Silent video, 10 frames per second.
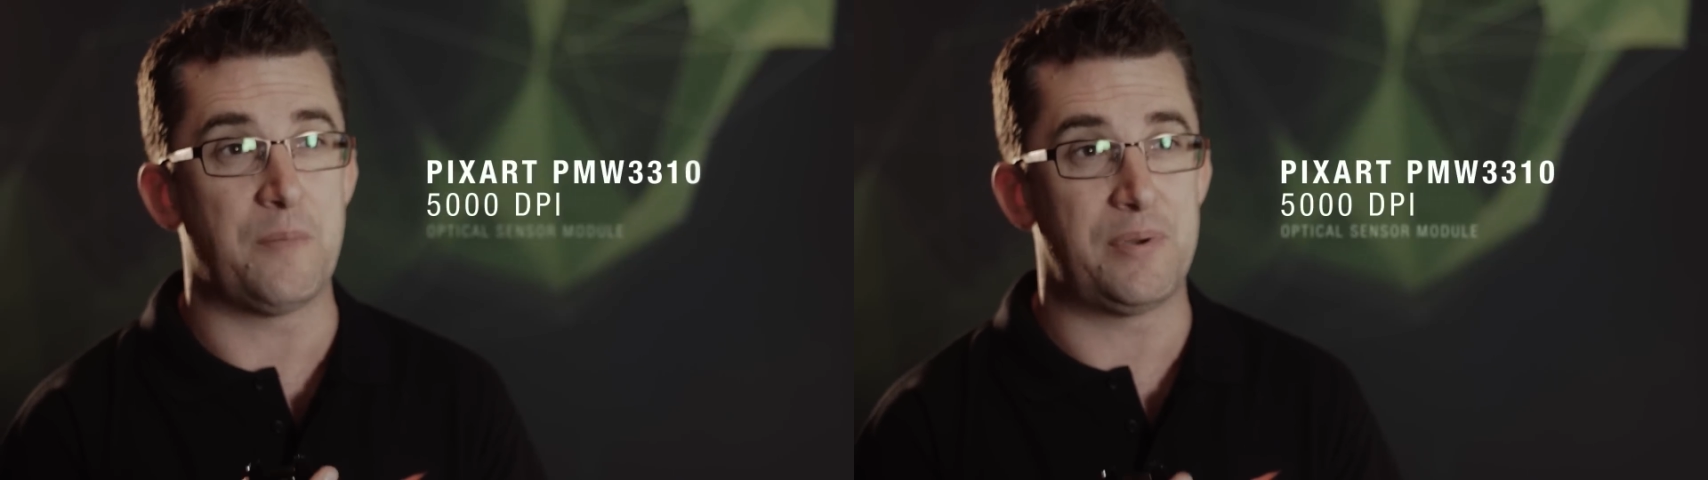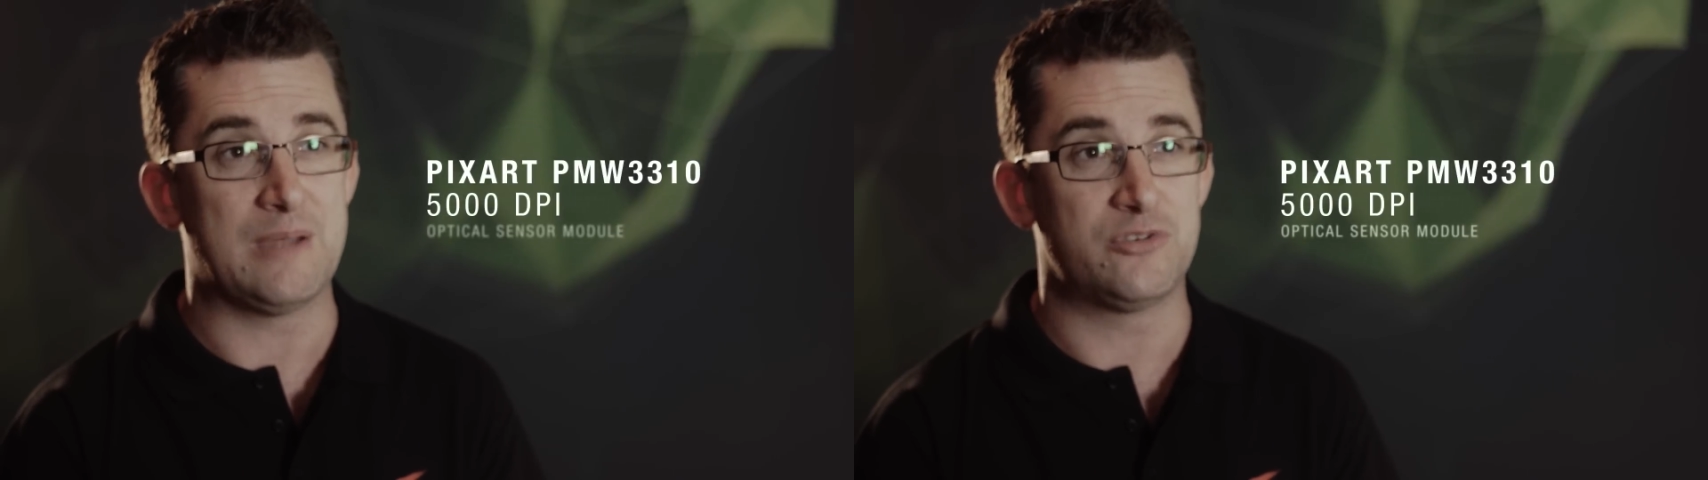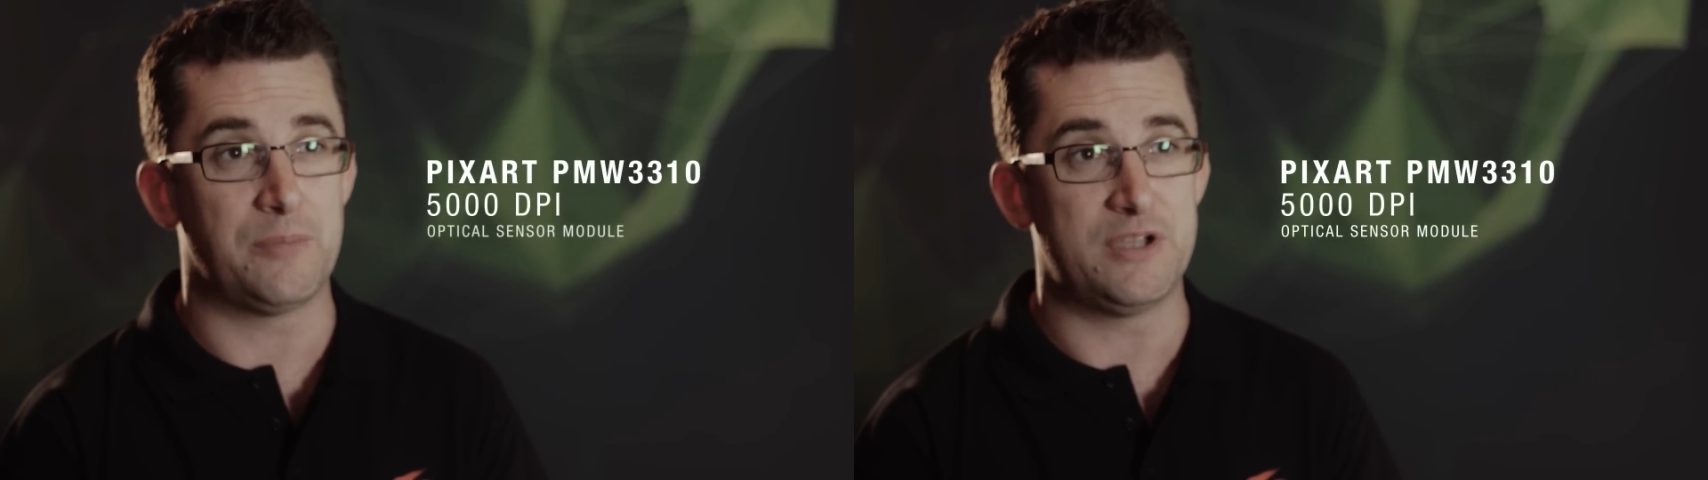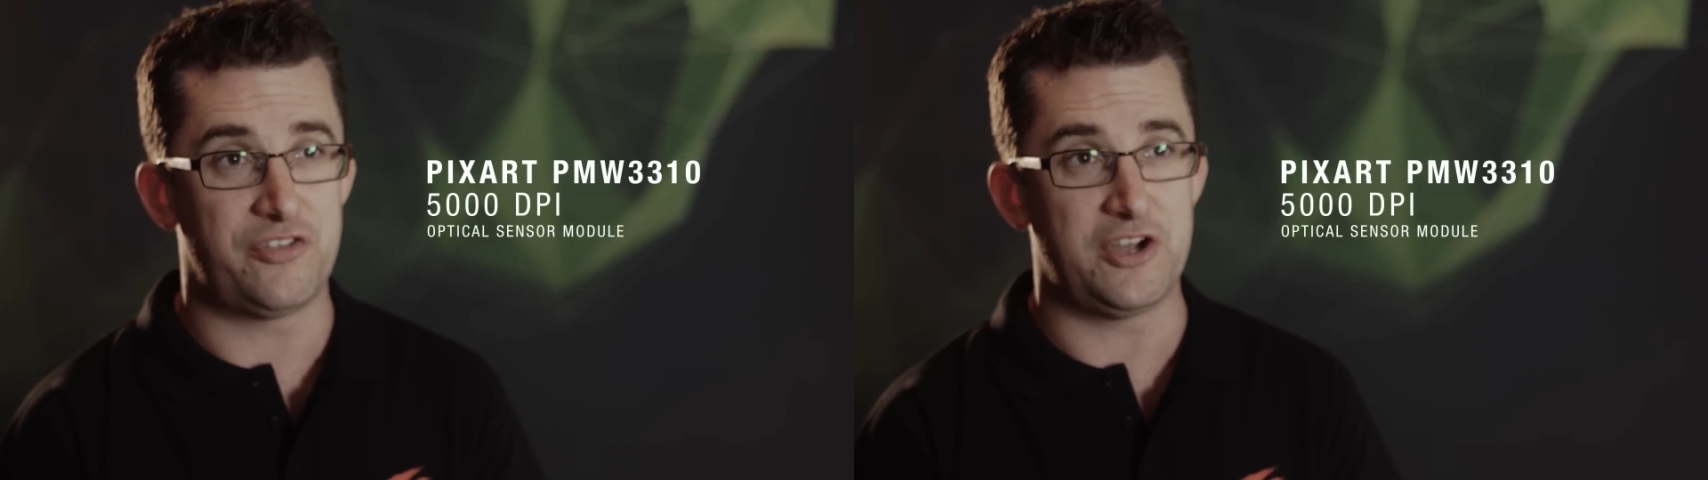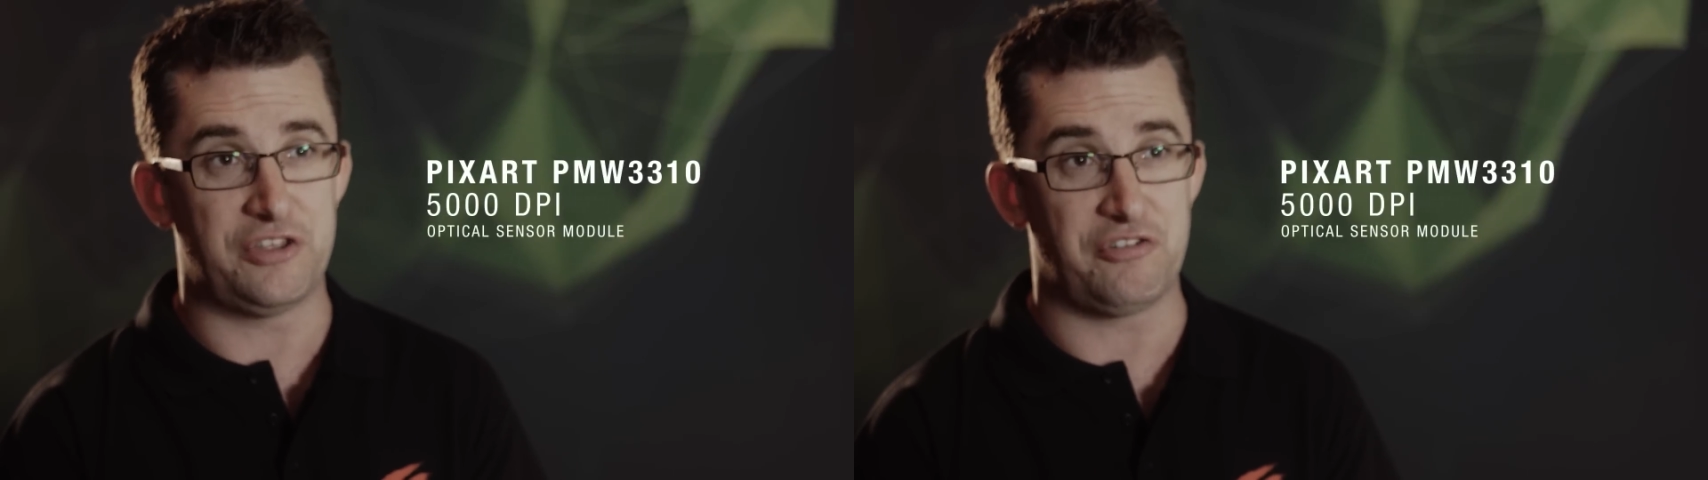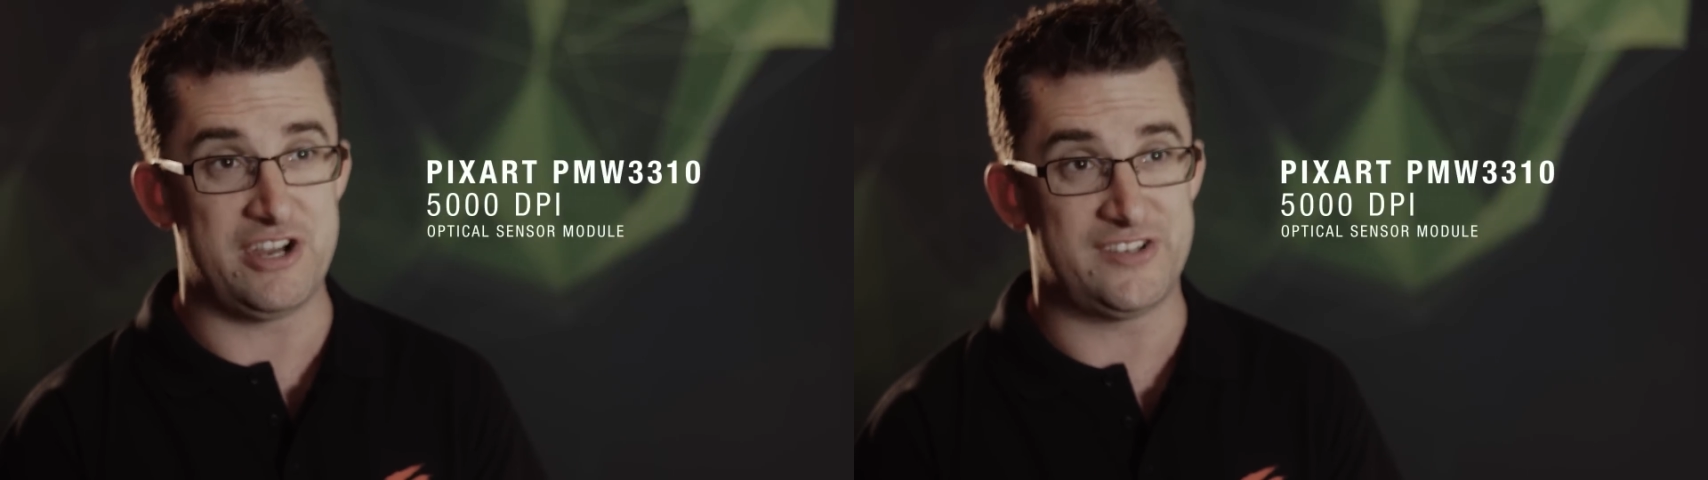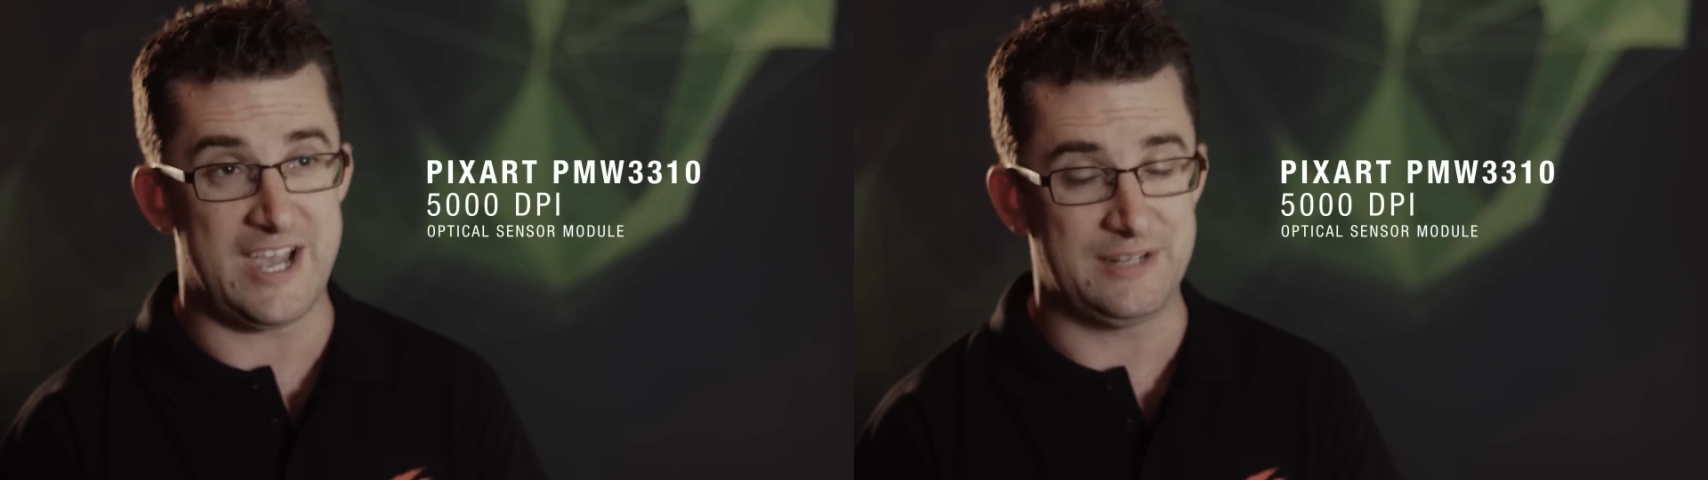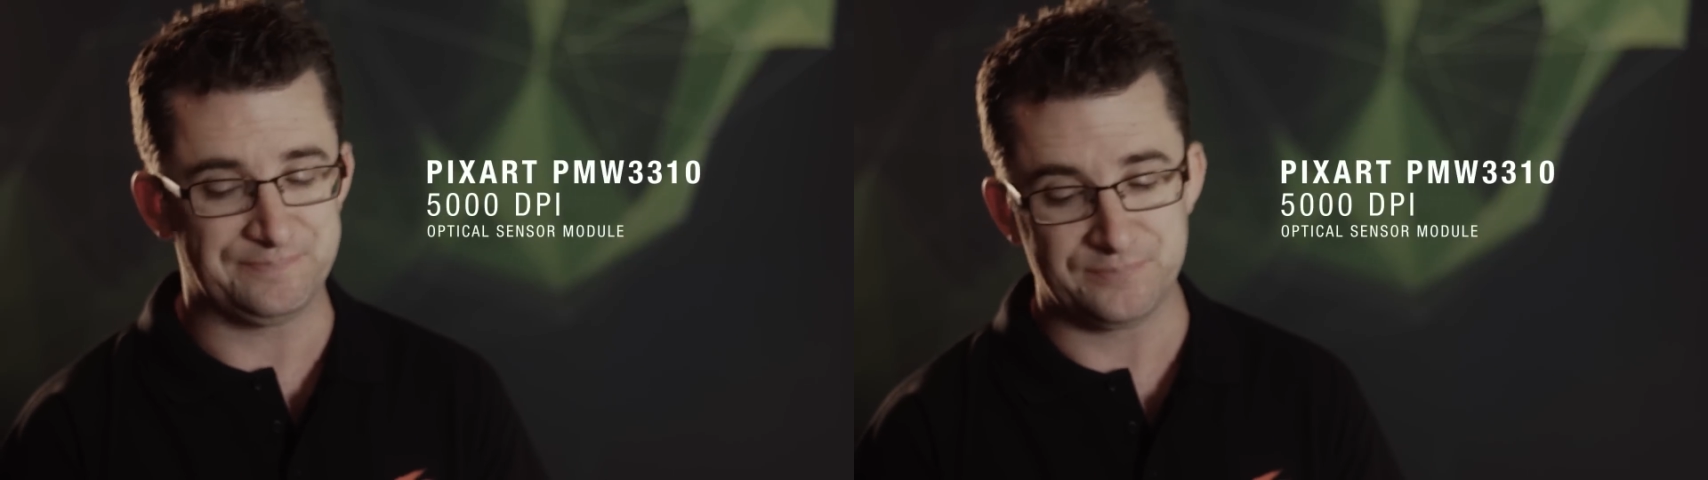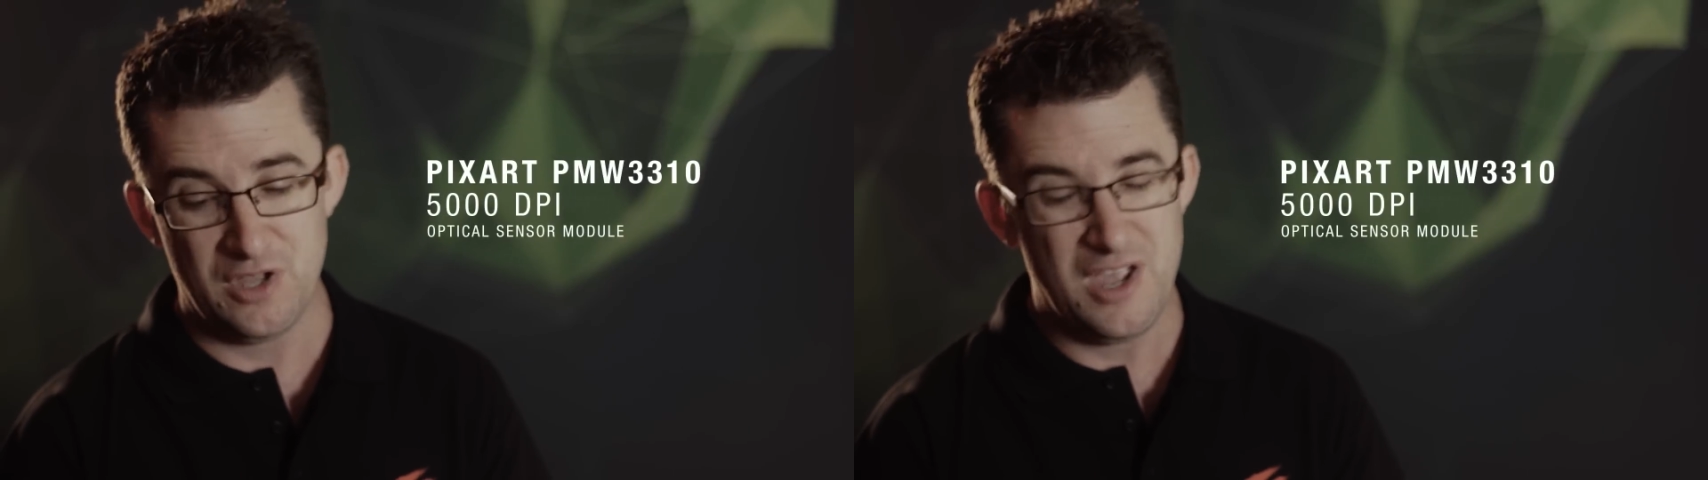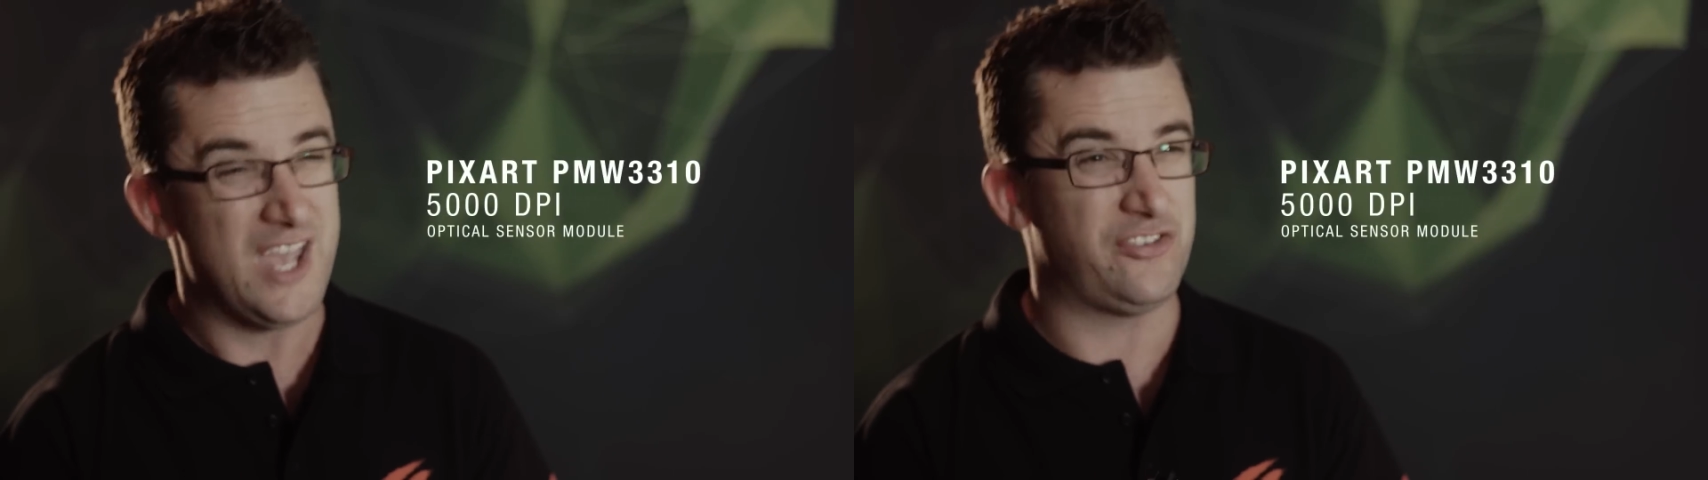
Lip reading: PMW3310.